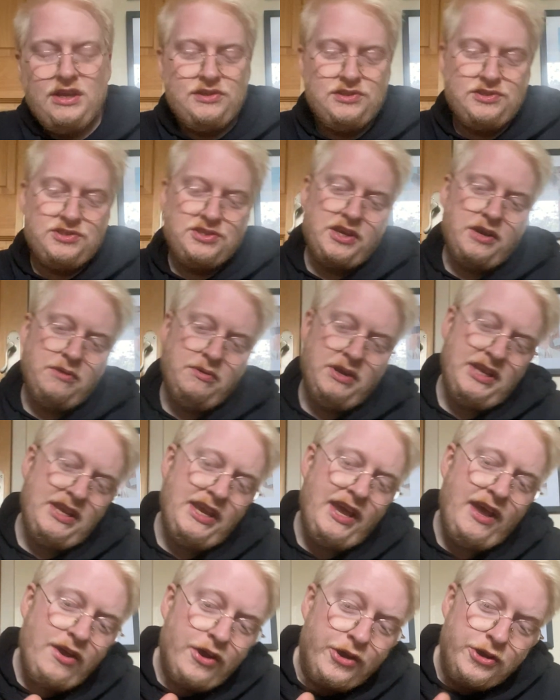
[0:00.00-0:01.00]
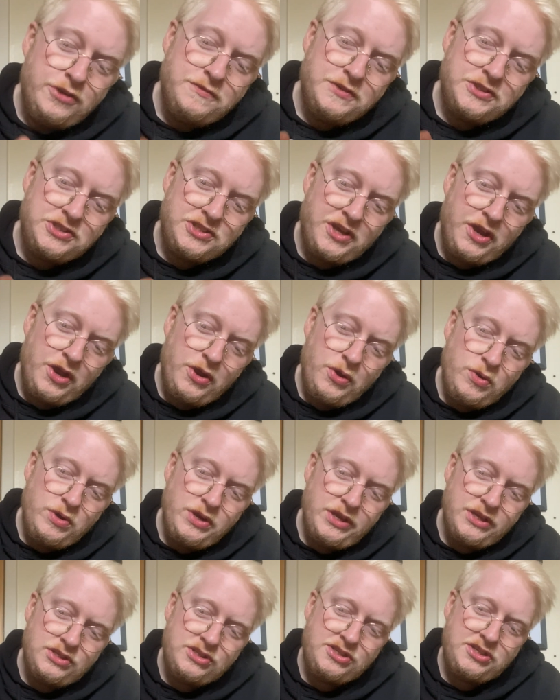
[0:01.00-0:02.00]
So uh, yeah,
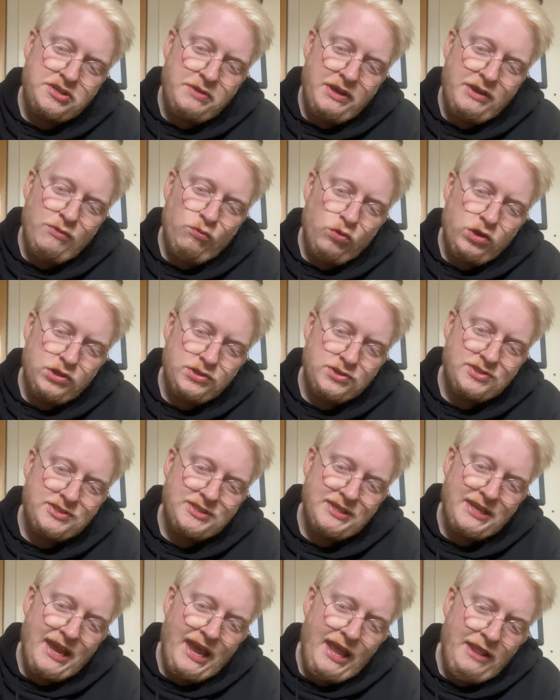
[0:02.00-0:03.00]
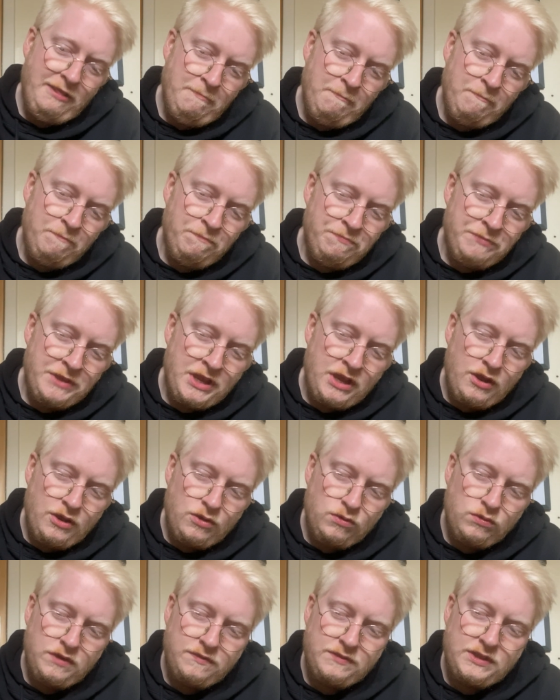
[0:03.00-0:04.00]
Overtone, do it once again
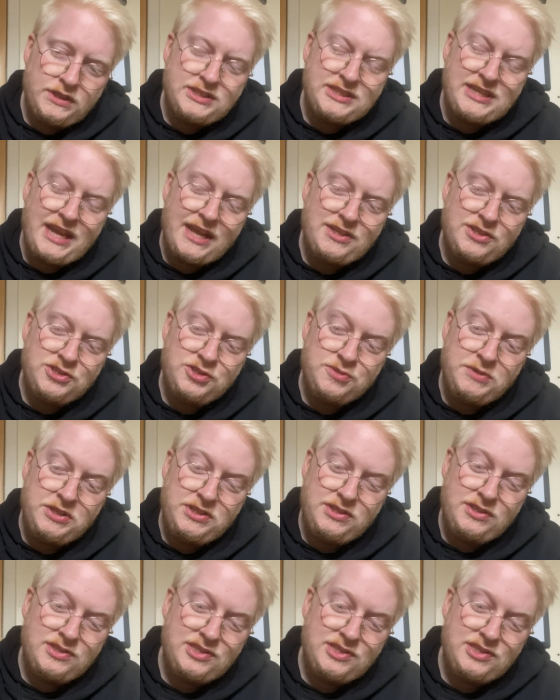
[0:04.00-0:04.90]
with the Talusman,